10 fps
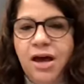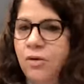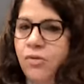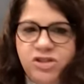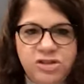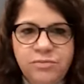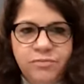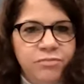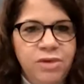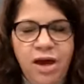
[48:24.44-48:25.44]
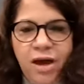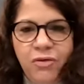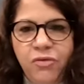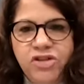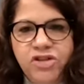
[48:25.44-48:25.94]
which
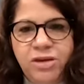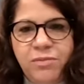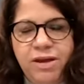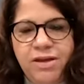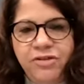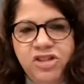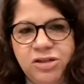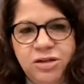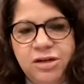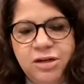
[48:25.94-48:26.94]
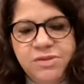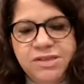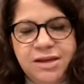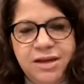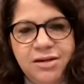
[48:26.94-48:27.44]

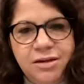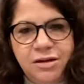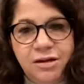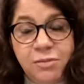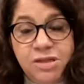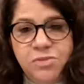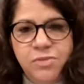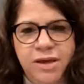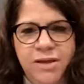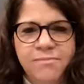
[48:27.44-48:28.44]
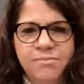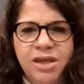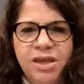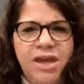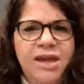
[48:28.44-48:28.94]
herbicide they're going to be spraying.
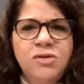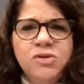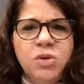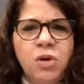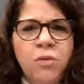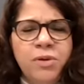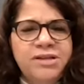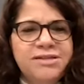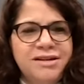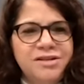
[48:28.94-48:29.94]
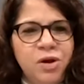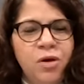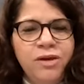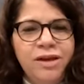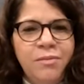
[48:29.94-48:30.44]
And those companies, they're
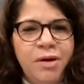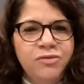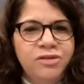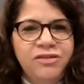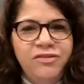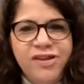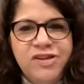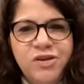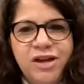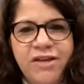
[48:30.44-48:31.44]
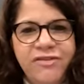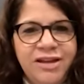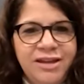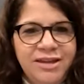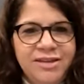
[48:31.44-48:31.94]
talking about the feature having
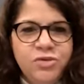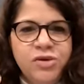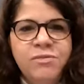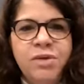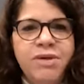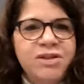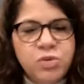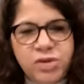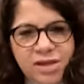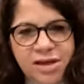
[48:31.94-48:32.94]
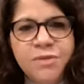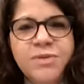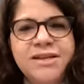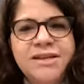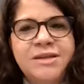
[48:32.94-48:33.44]
like maybe three
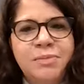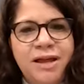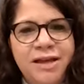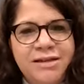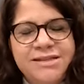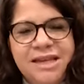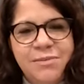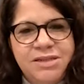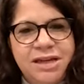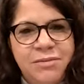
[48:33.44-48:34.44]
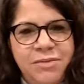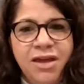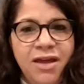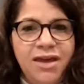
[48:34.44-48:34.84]
herbicides applying at the same time.